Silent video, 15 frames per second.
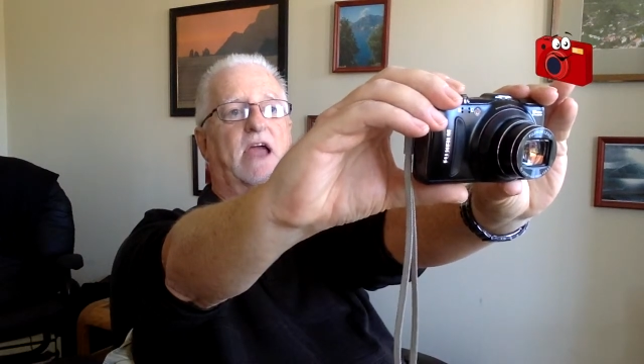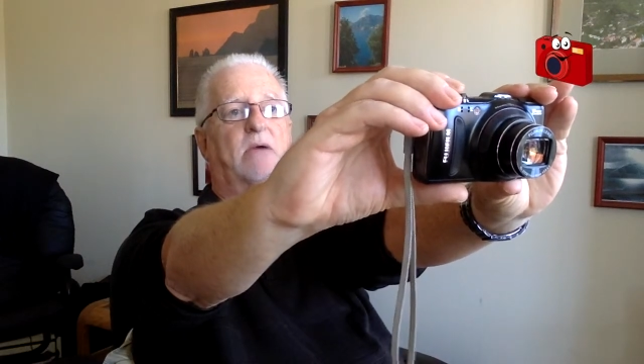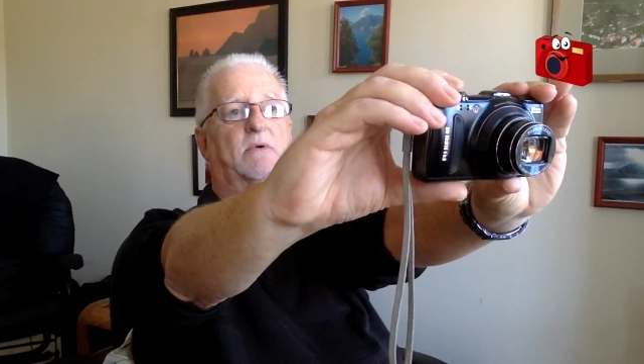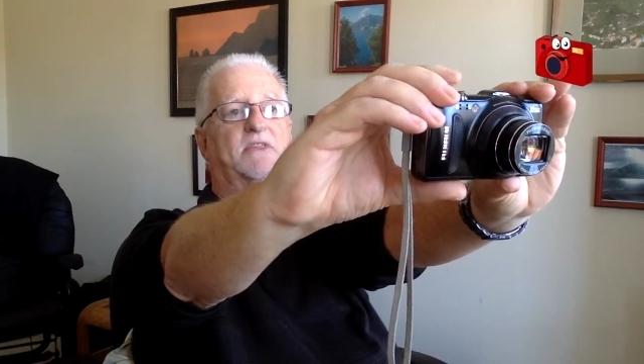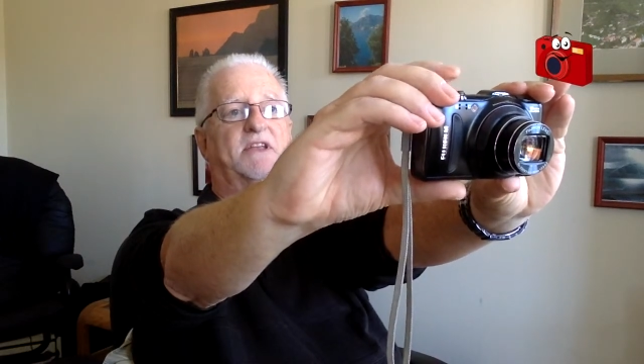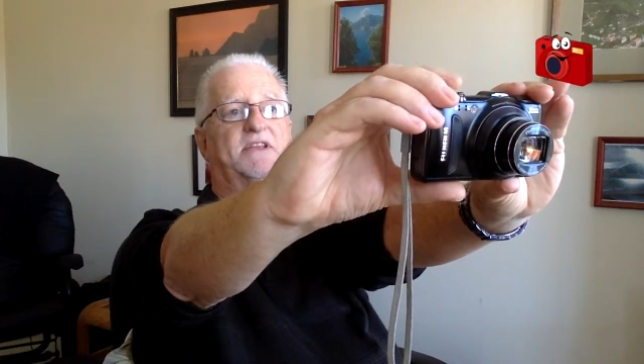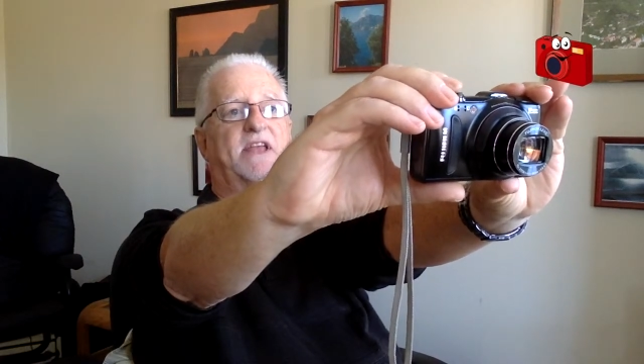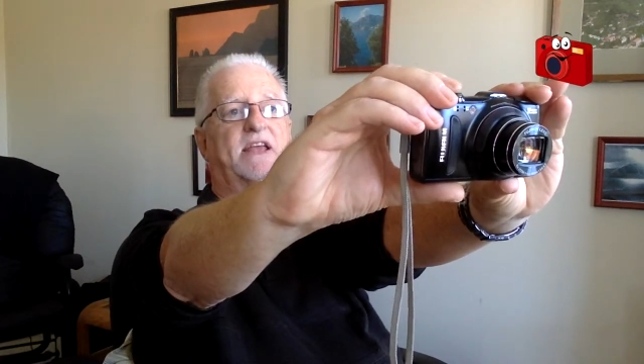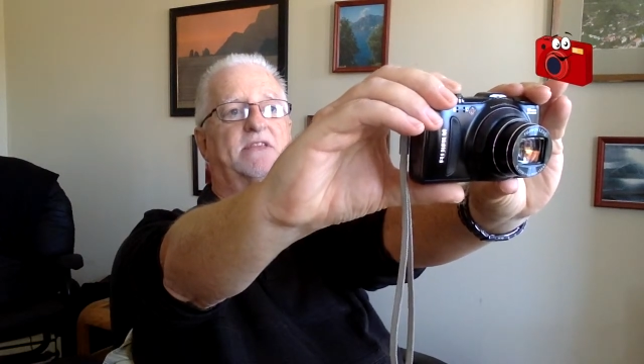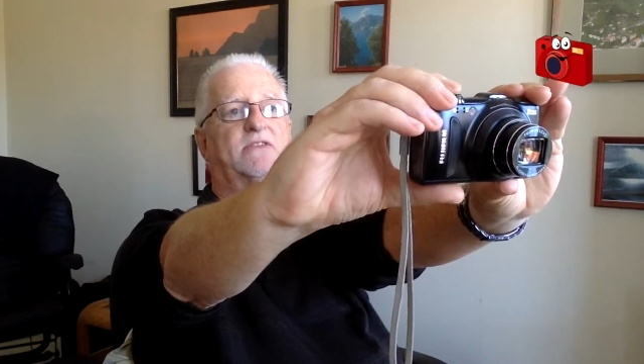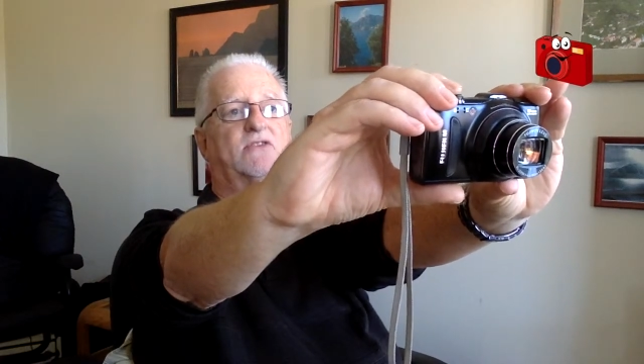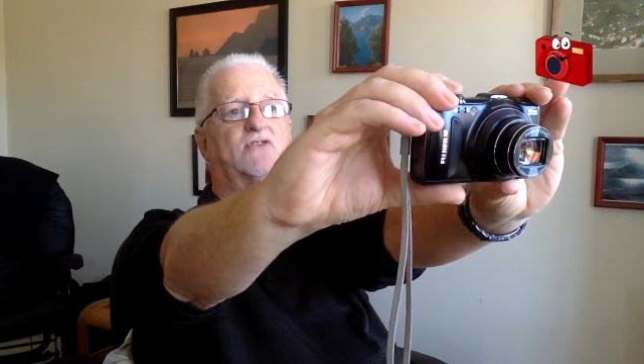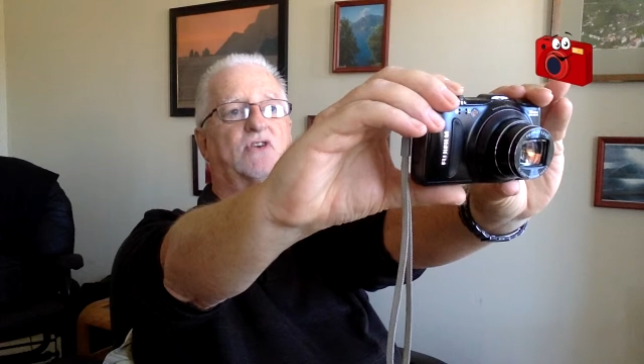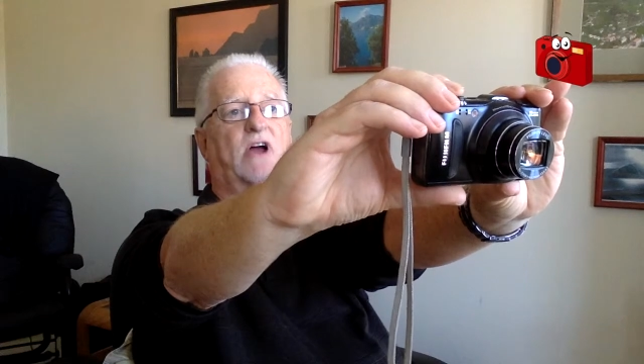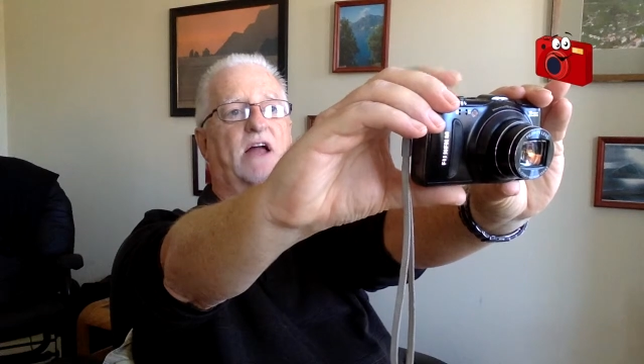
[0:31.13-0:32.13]
and when they take
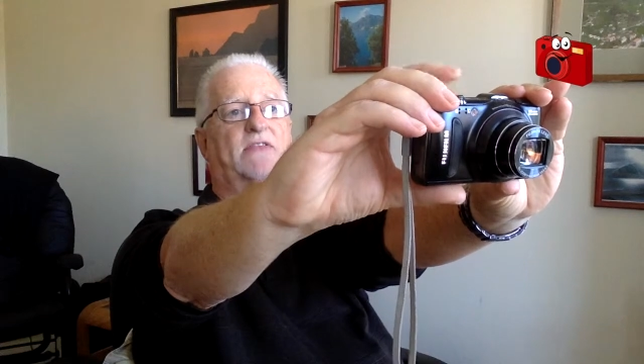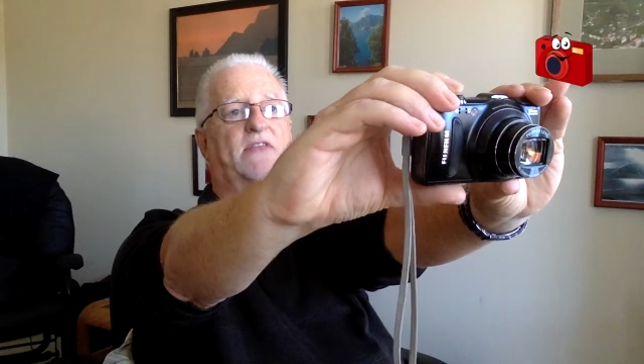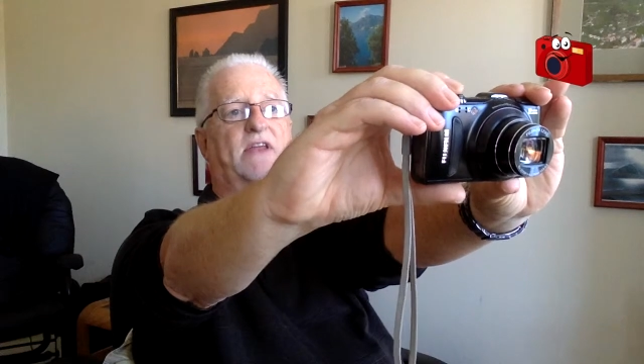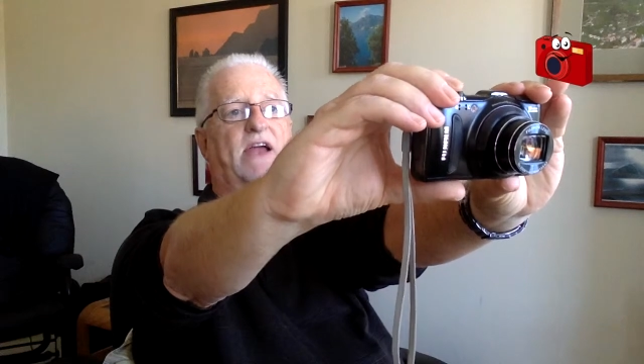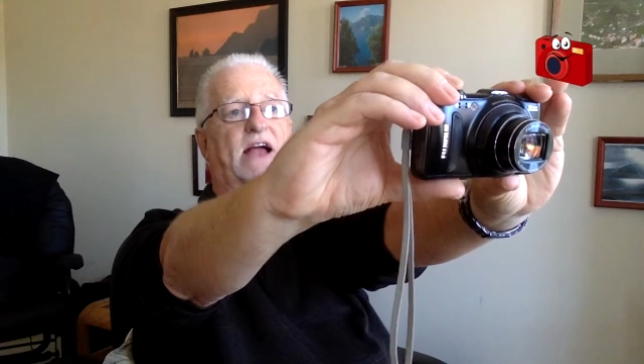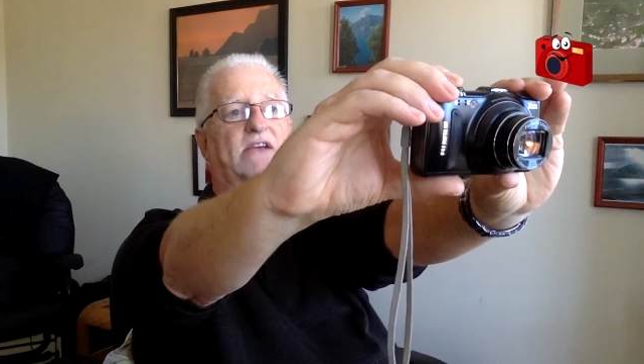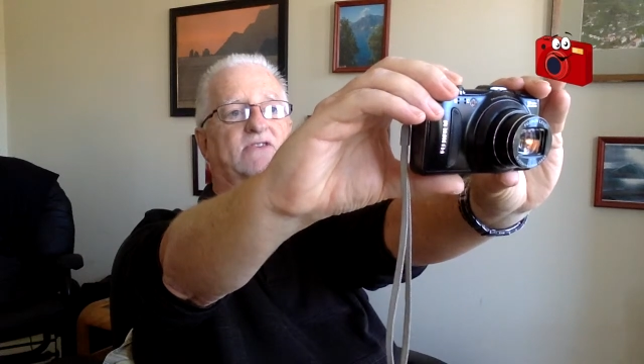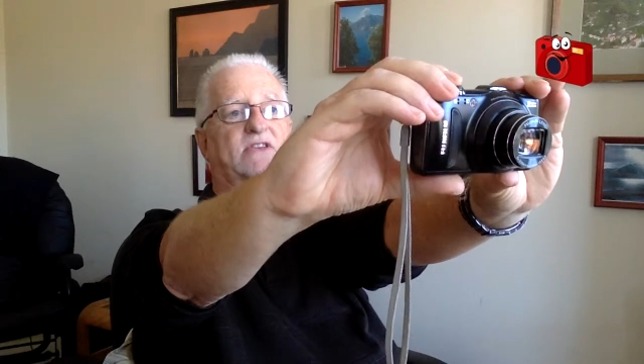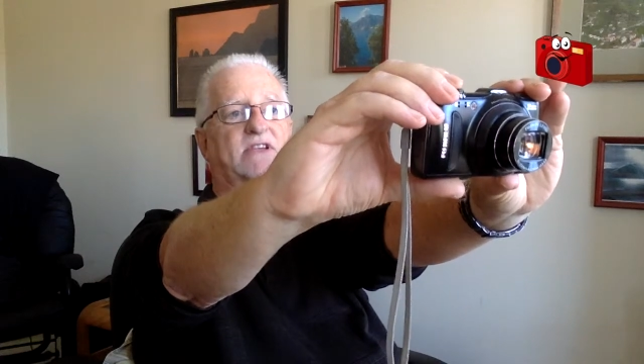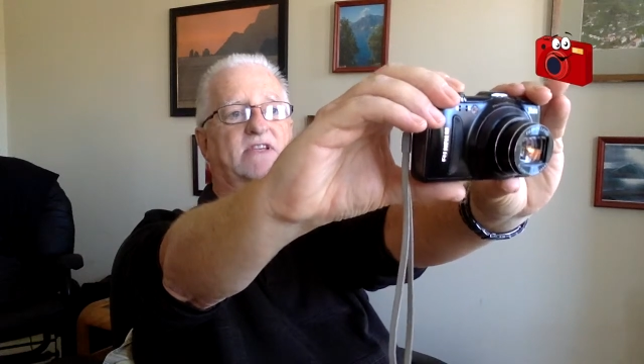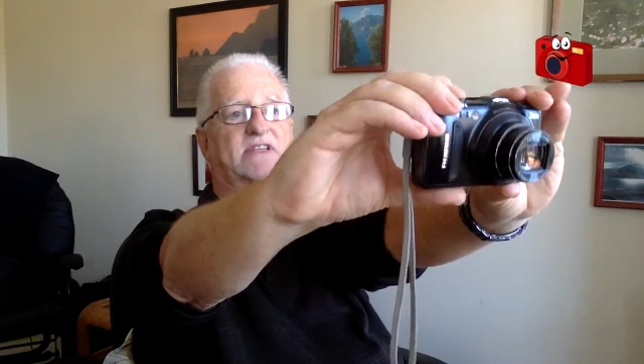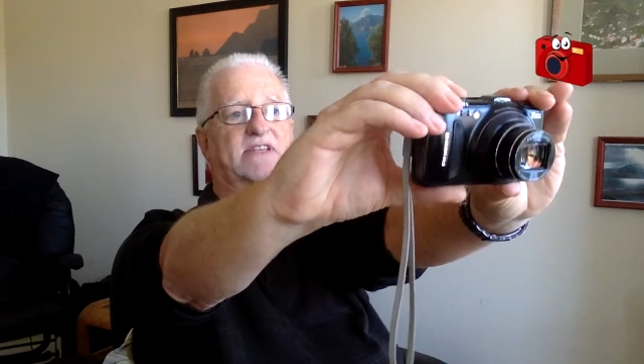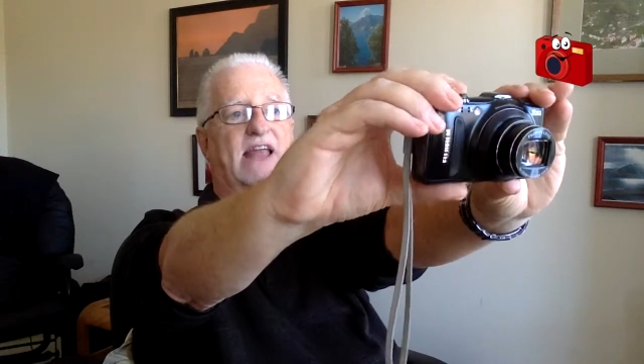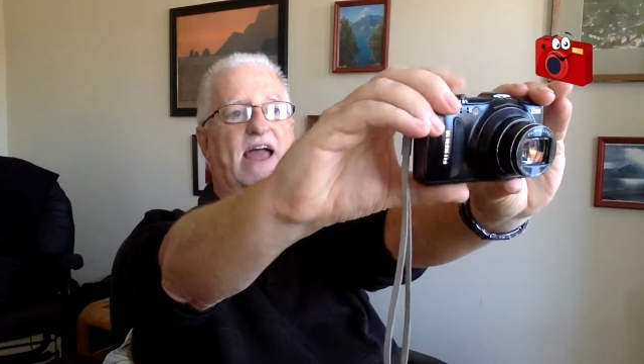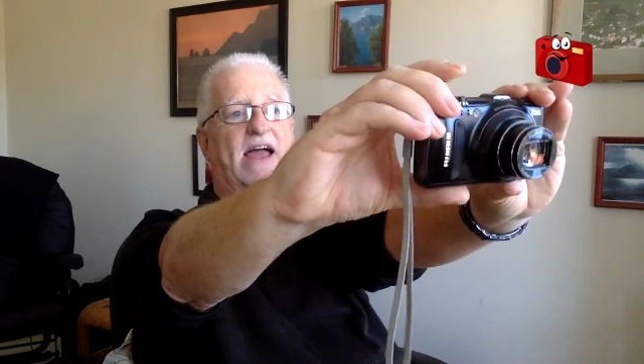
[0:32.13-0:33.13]
the shot, they actually
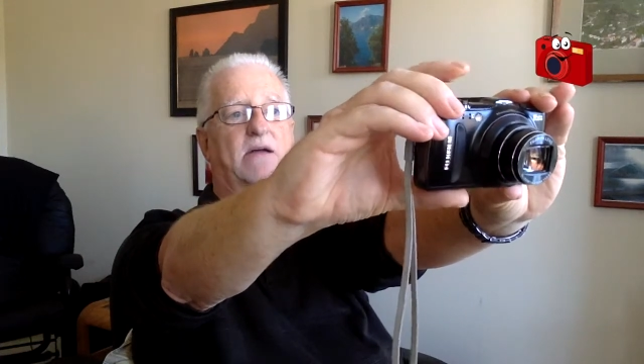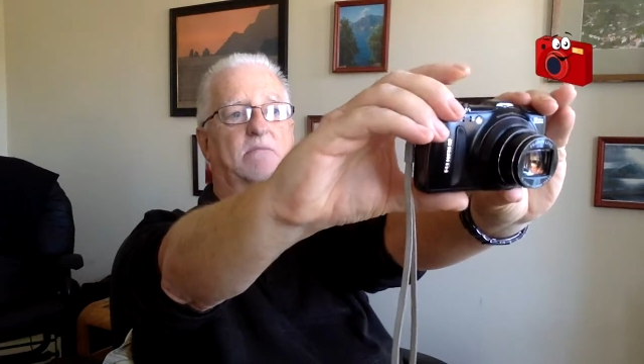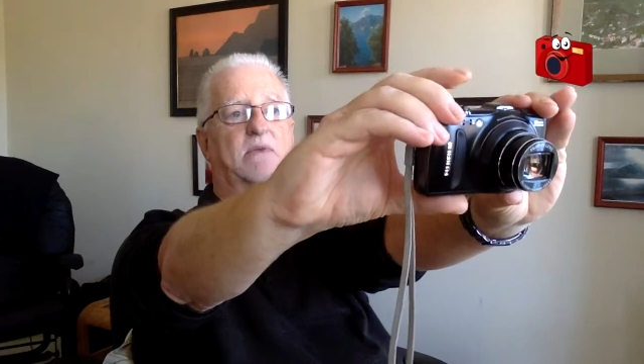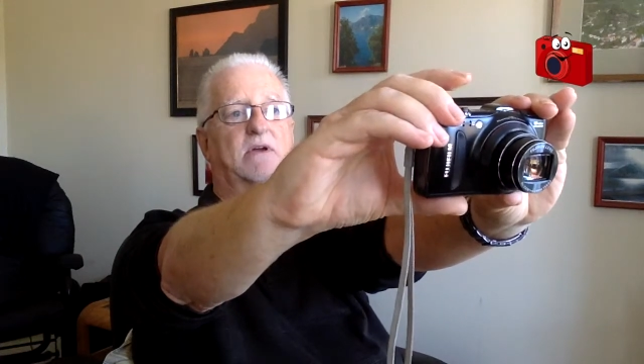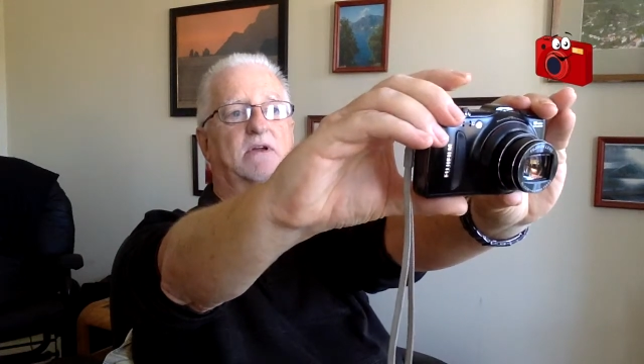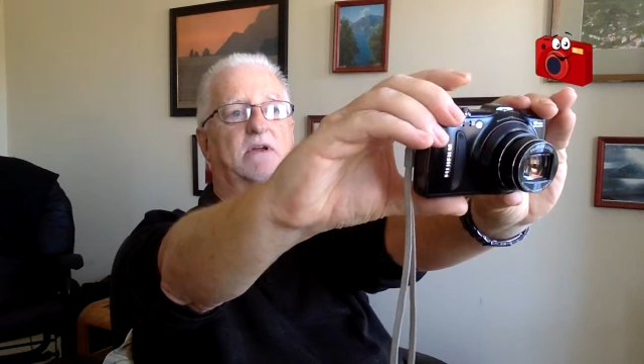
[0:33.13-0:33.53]
stab.